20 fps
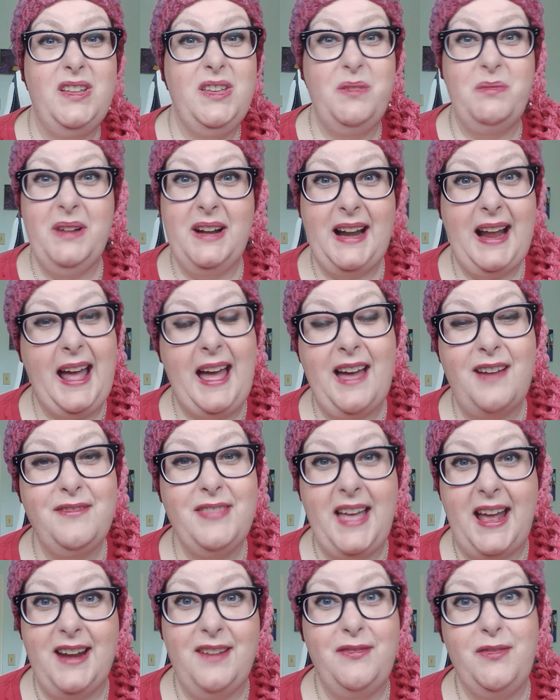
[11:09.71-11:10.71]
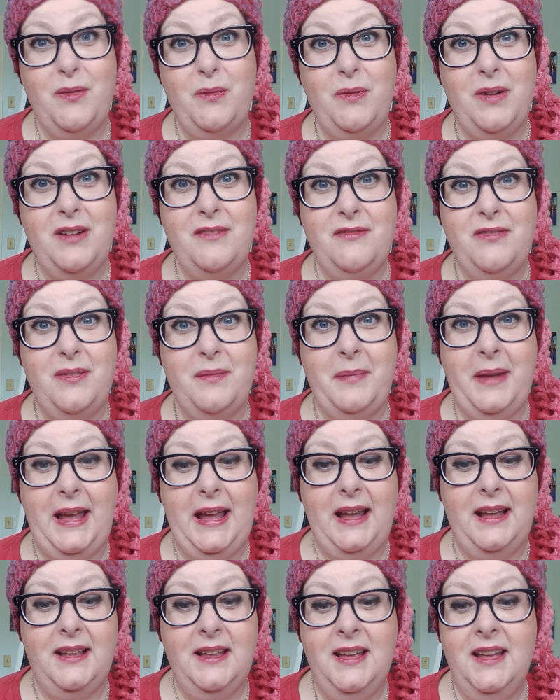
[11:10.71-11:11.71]
you wouldn't have that if it weren't for
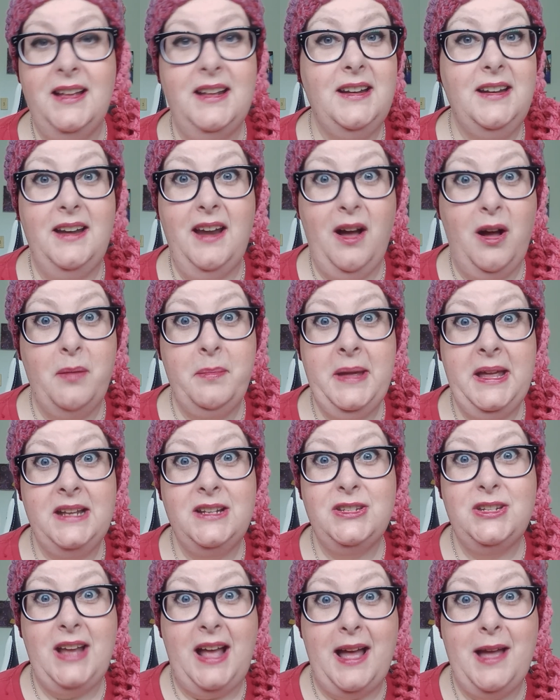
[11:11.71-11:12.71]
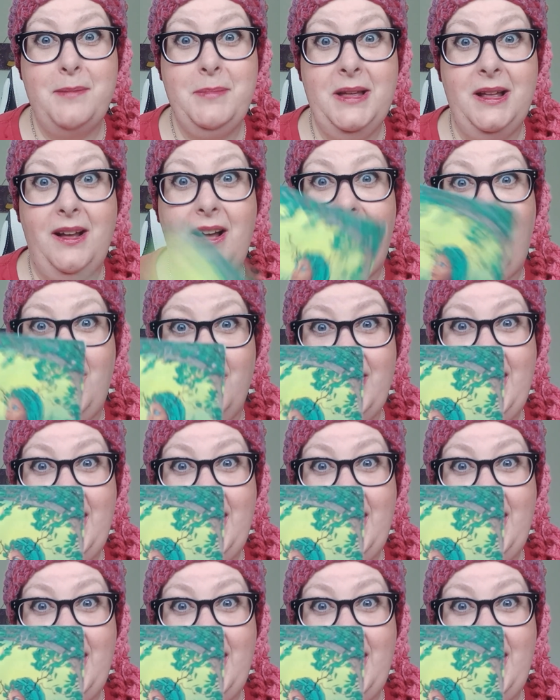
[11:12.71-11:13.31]
me. No, bitch, I built all